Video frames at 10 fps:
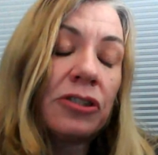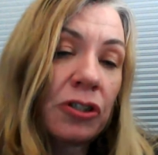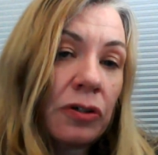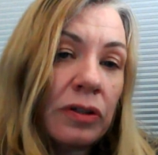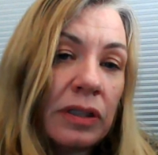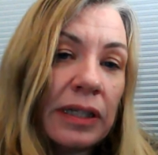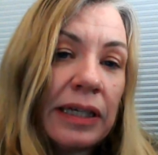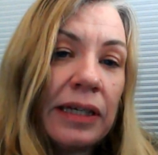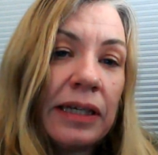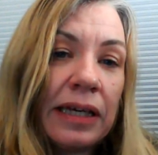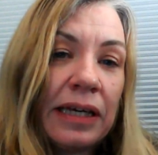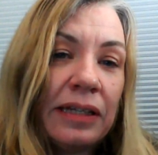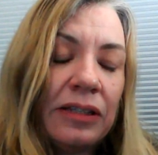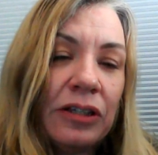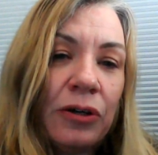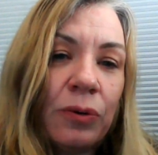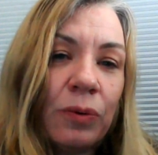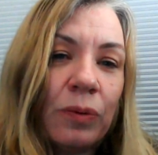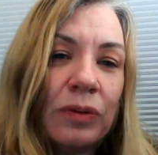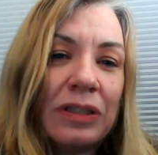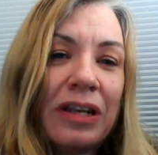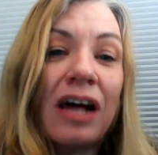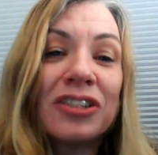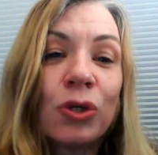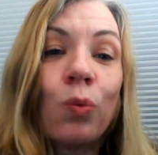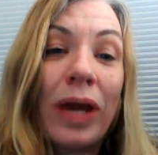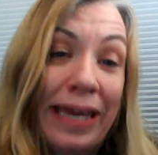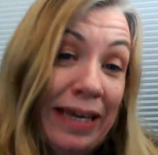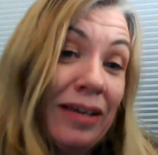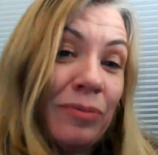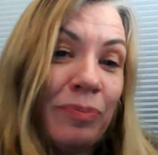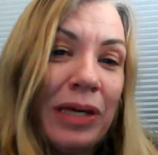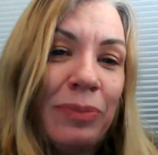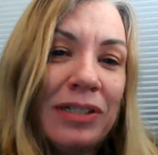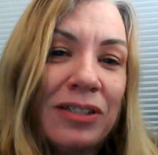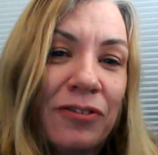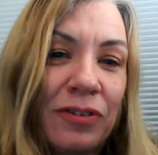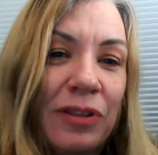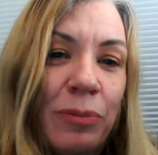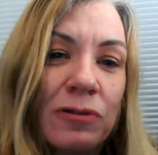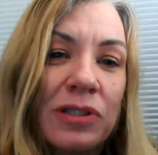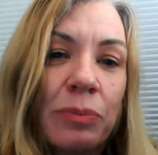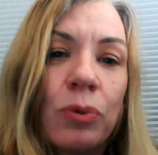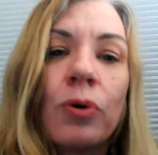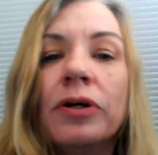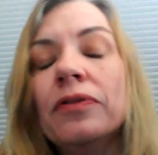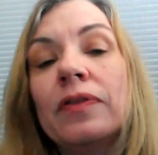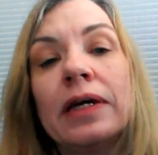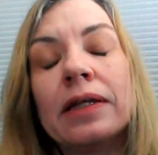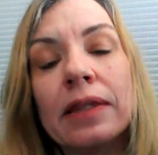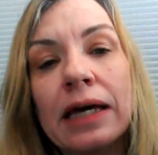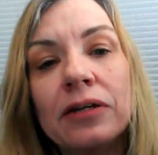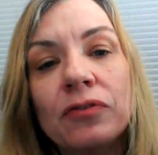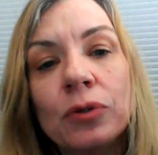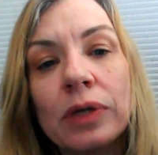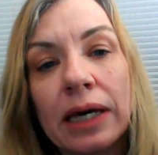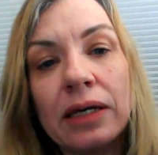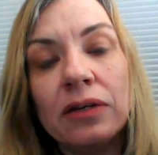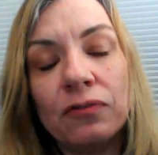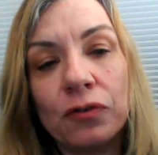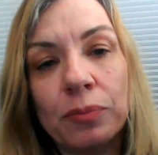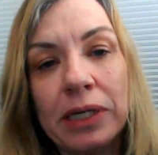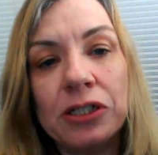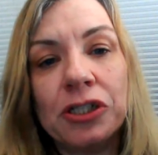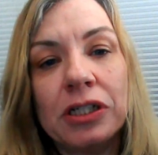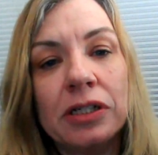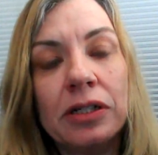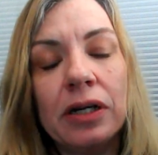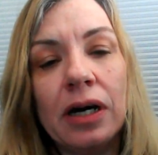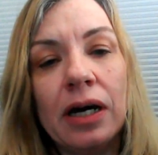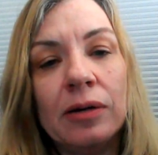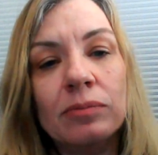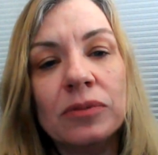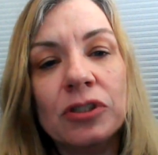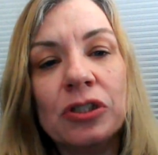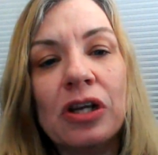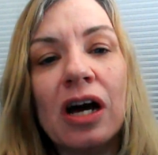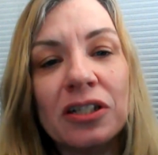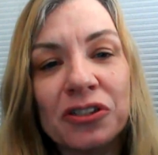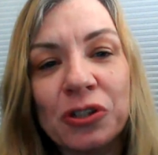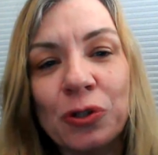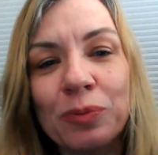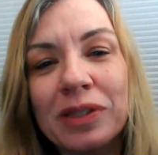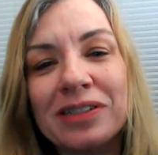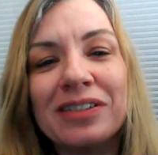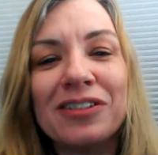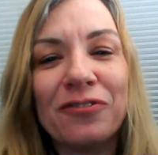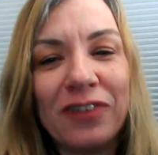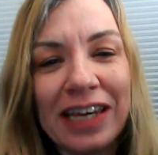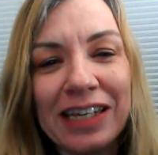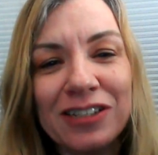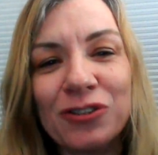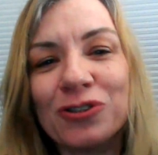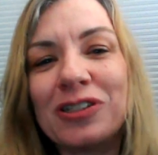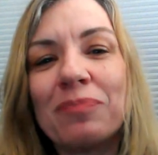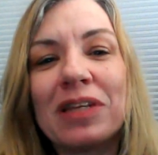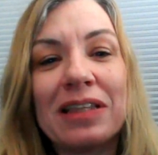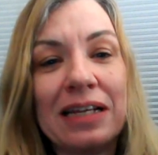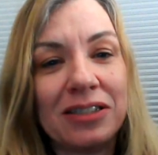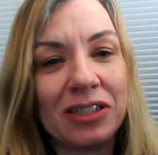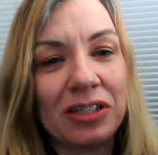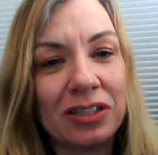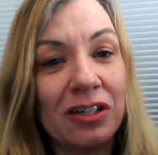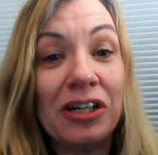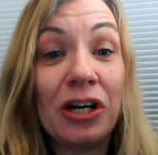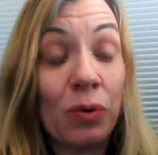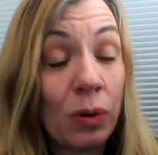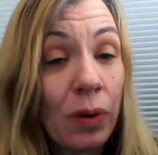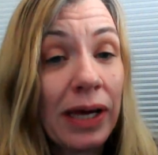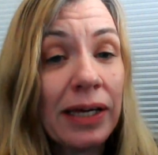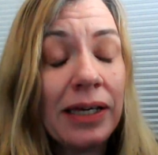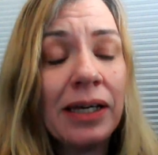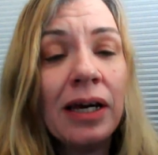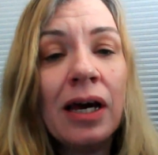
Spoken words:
certainly, not to wait maybe is the most important thing. That if you get information, to not assume this is a phase or something that's going to go away.